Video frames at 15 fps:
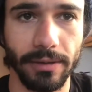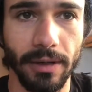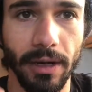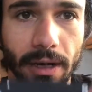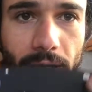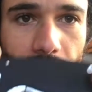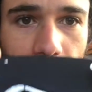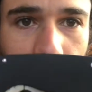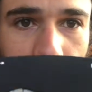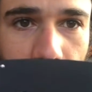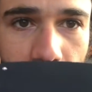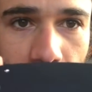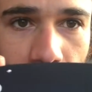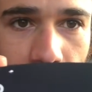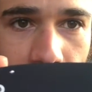uh, the
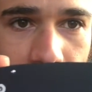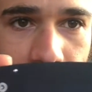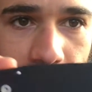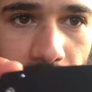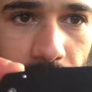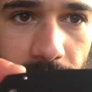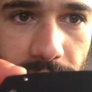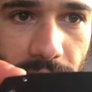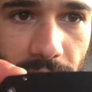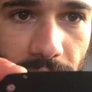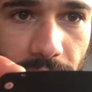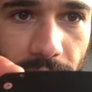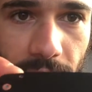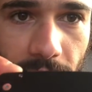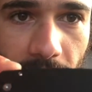uh,
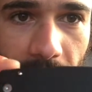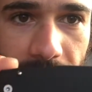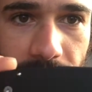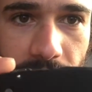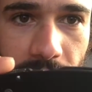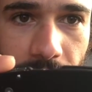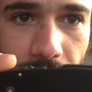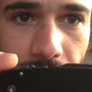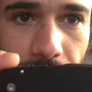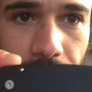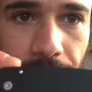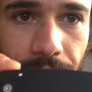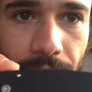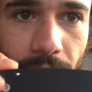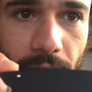exclusive Knife Center
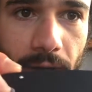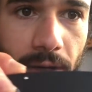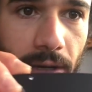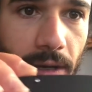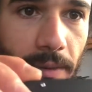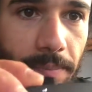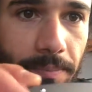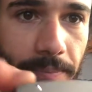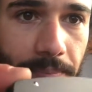uh,